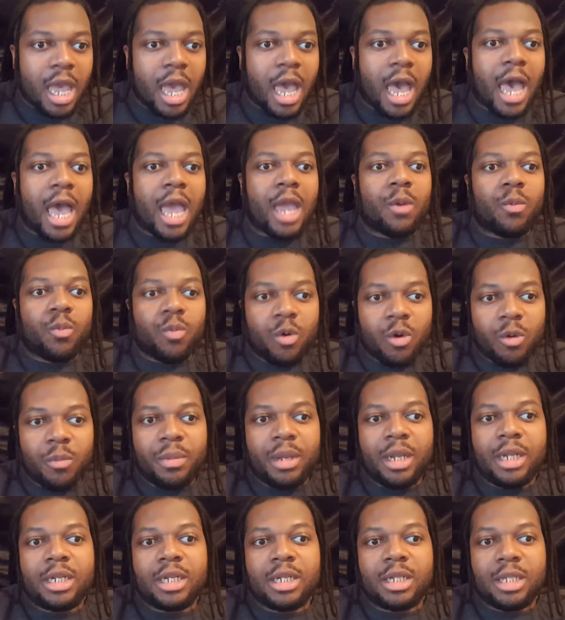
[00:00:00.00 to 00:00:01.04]
I will
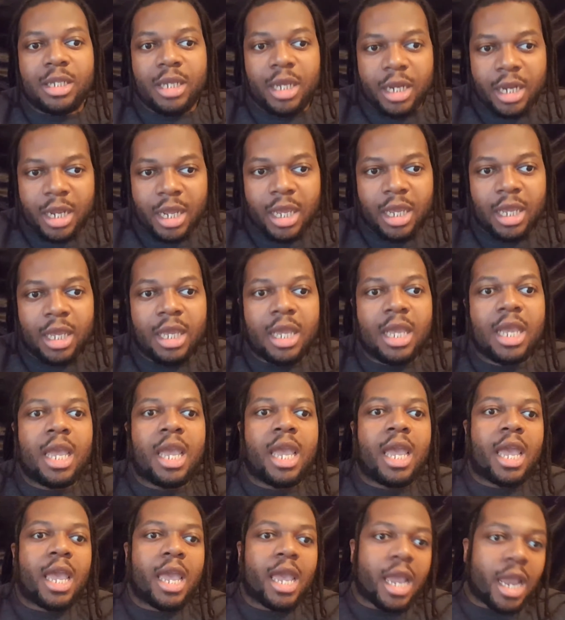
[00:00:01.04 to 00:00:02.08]
be deleting
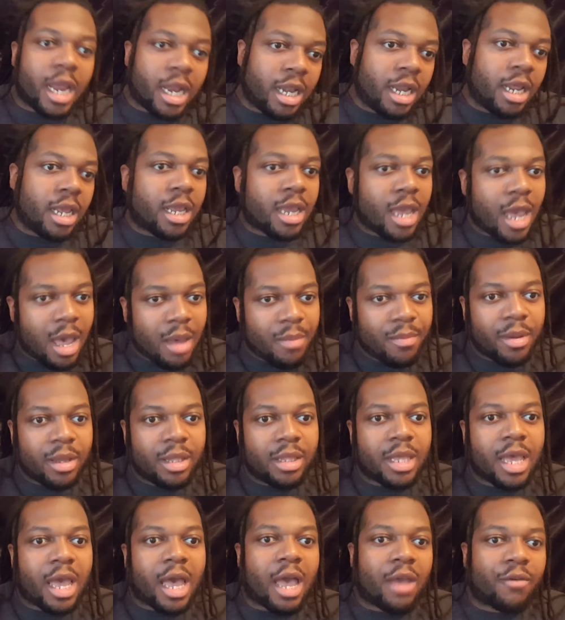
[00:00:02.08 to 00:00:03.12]
any comment
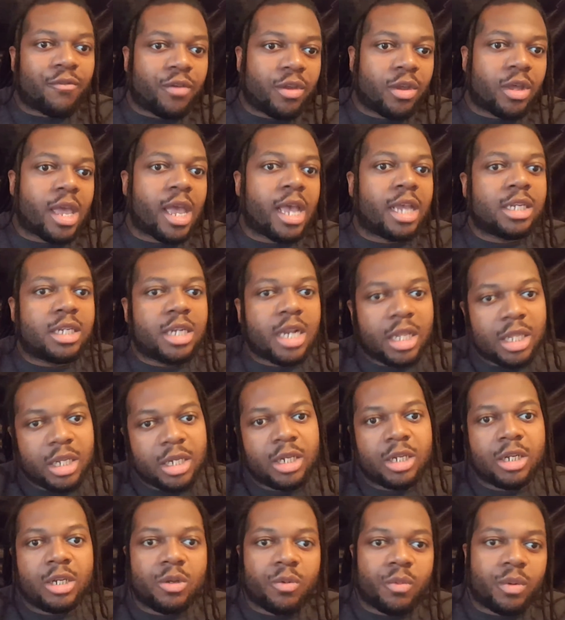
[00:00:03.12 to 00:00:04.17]
that I feel has nothing
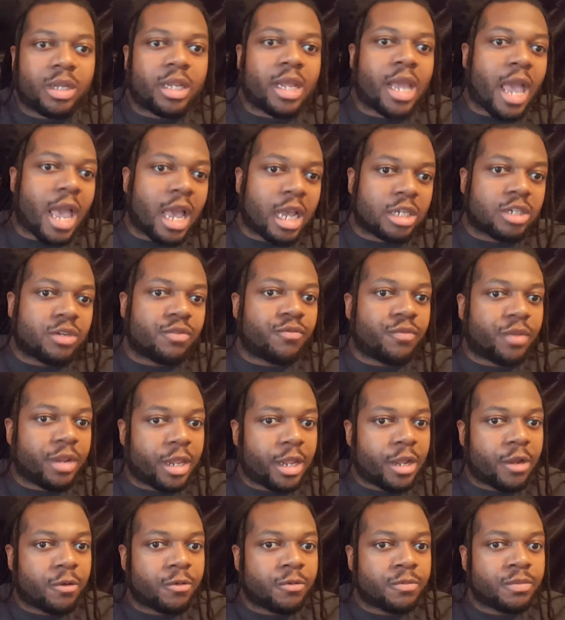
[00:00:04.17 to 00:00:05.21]
to do with the actual
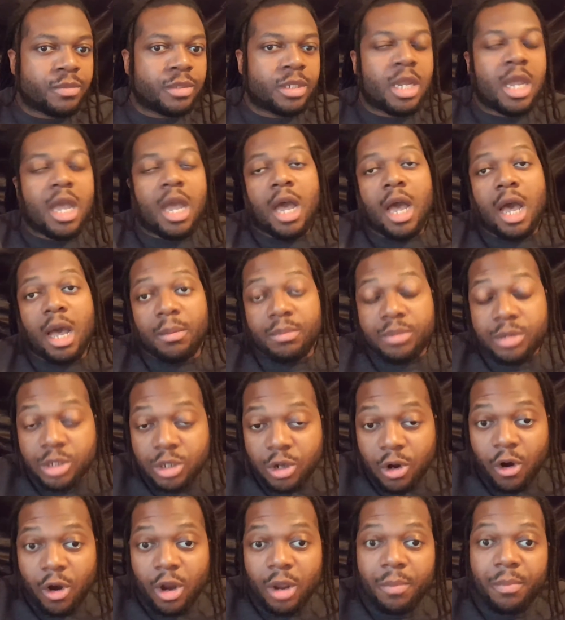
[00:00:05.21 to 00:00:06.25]
video. I'm
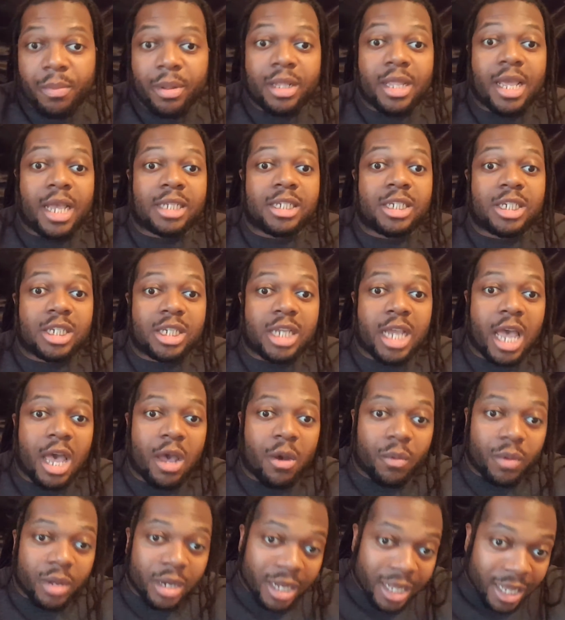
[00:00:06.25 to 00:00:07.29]
sorry, but that's just
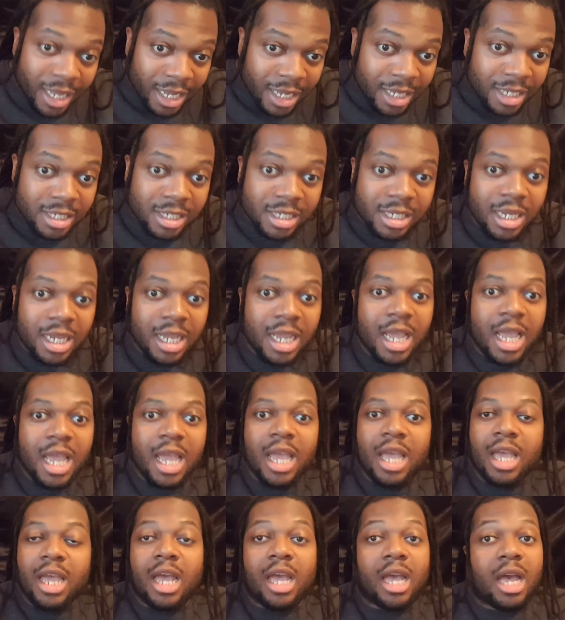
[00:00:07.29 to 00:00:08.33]
how it is.
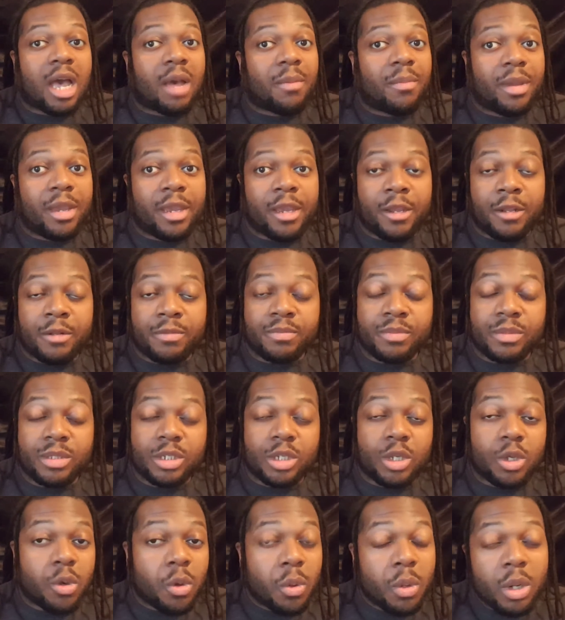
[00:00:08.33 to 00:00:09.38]
I mean,
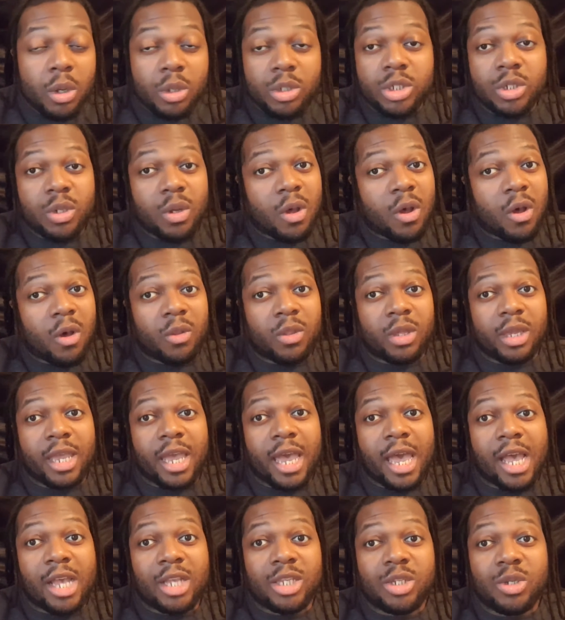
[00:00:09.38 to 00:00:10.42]
kudos to all the
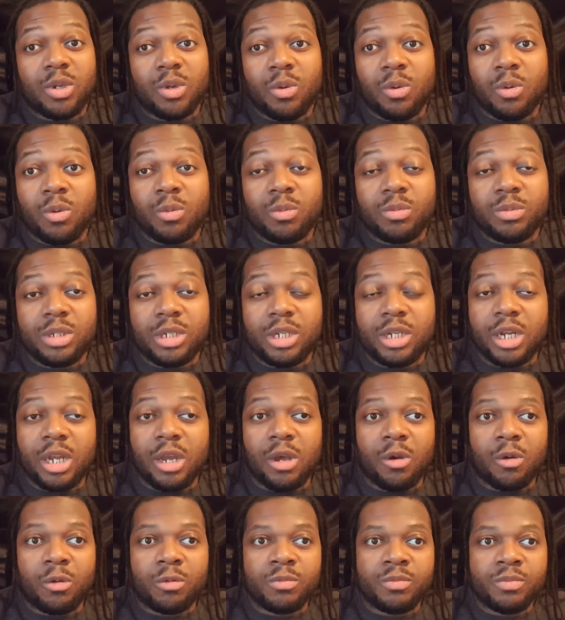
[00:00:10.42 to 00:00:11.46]
guys who, you
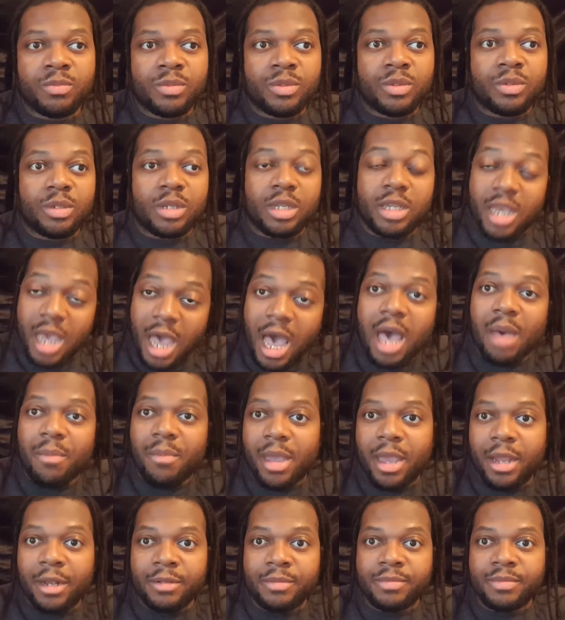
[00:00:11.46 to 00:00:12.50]
know,
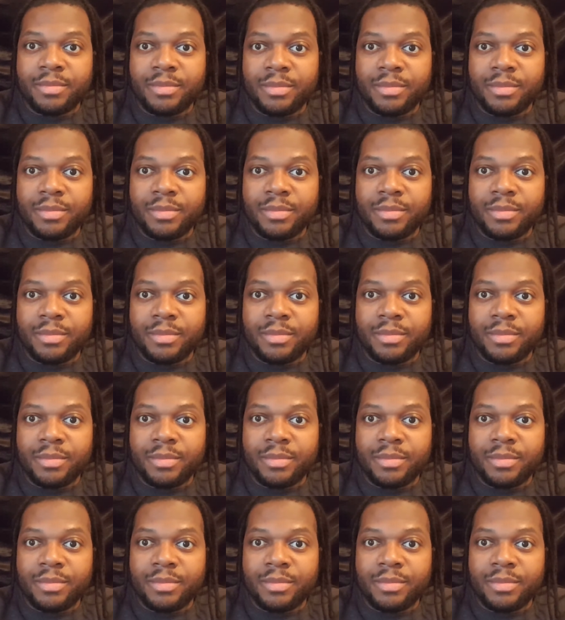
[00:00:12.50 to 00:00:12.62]
comment,